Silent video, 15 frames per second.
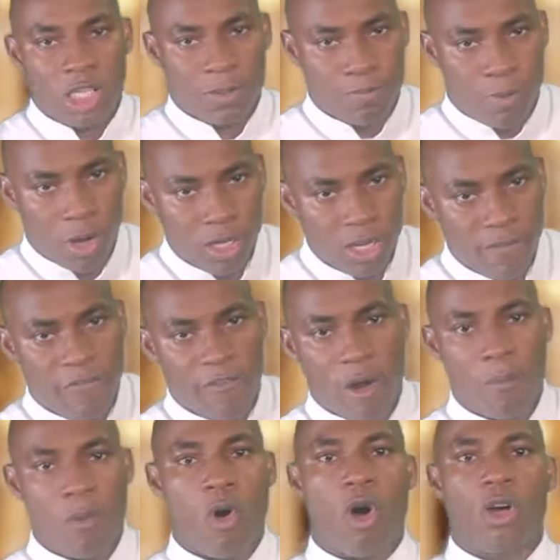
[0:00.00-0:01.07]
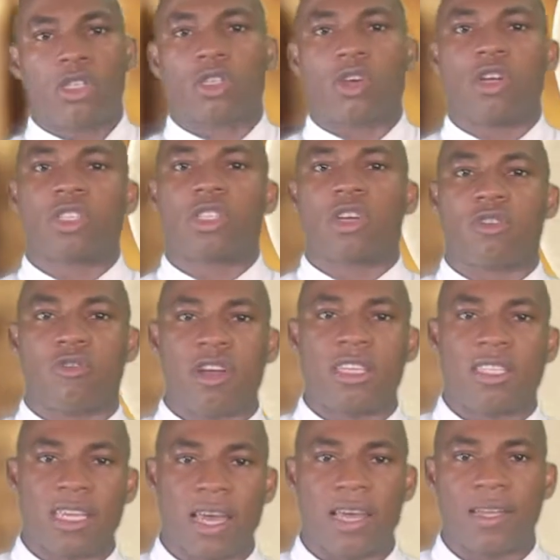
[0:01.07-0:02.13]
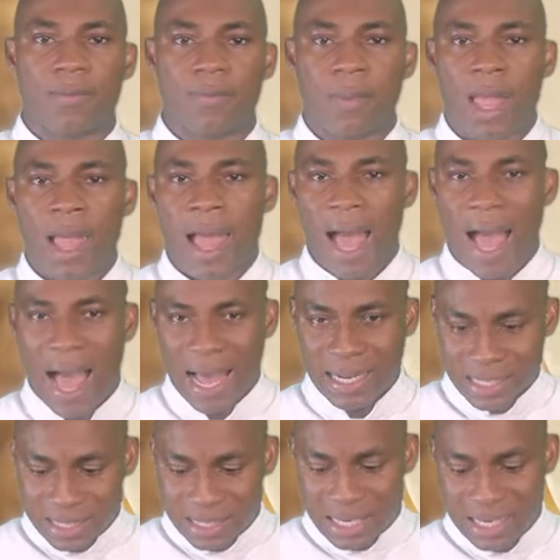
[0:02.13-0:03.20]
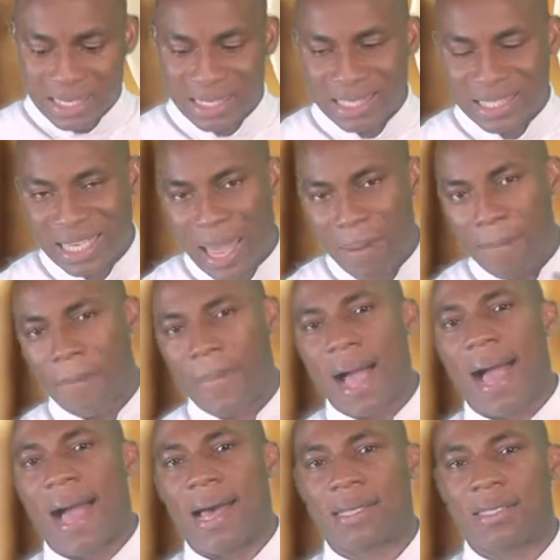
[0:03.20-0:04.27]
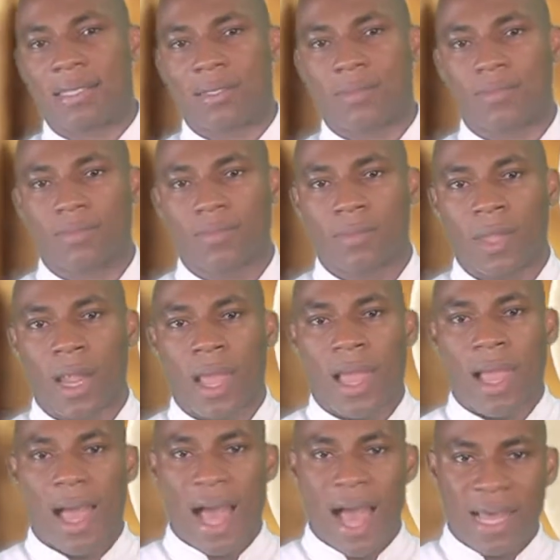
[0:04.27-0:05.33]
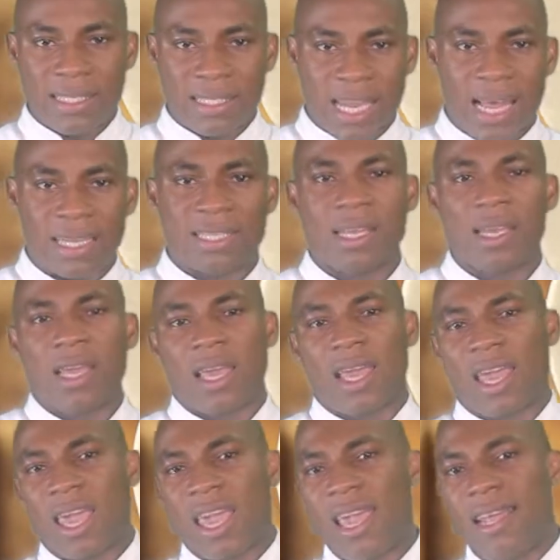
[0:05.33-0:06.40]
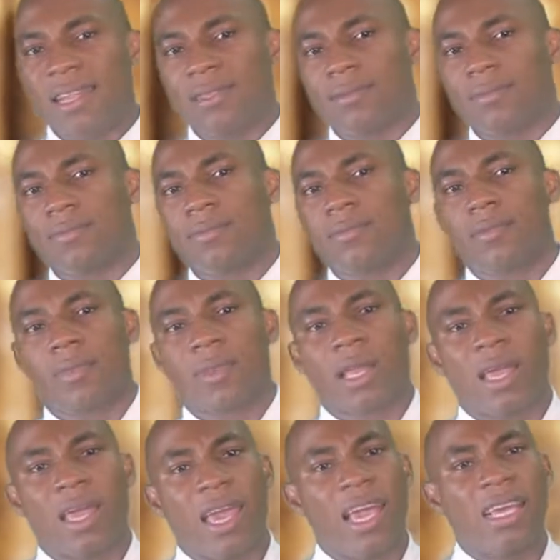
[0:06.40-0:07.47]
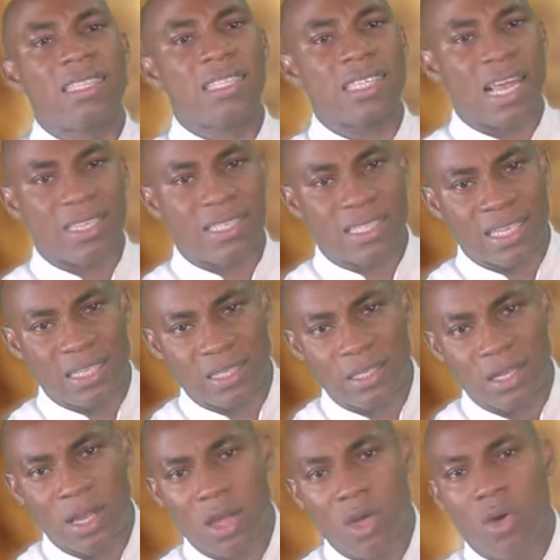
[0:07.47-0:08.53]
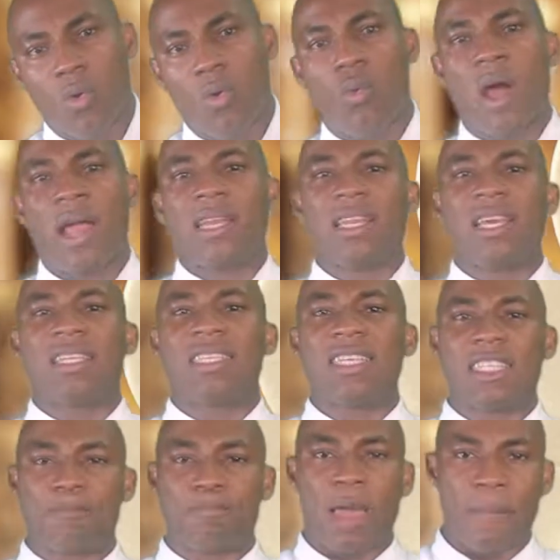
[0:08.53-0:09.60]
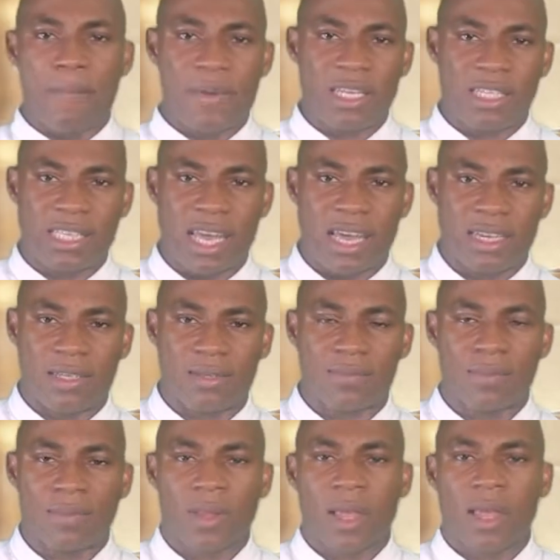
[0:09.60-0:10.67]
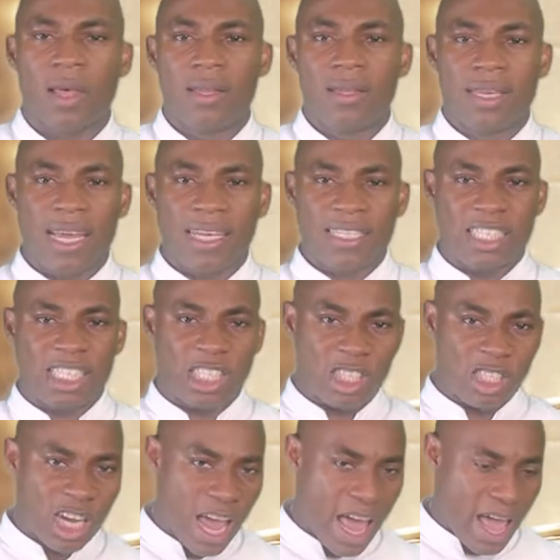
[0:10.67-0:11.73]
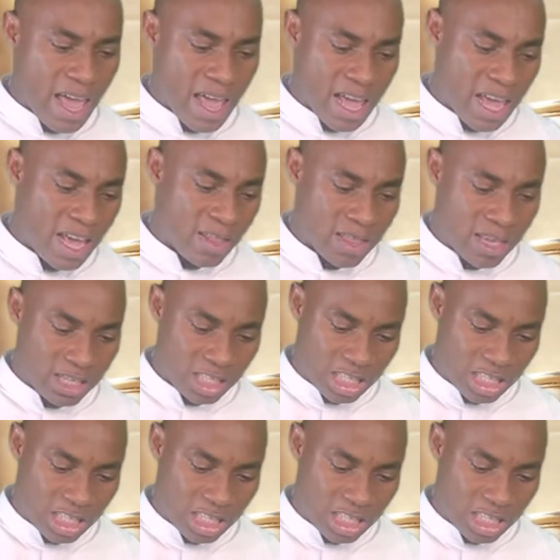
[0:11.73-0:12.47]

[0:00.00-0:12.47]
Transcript: body from hosts consecrated at the same Mass, and that in instances when it is permitted, they share in the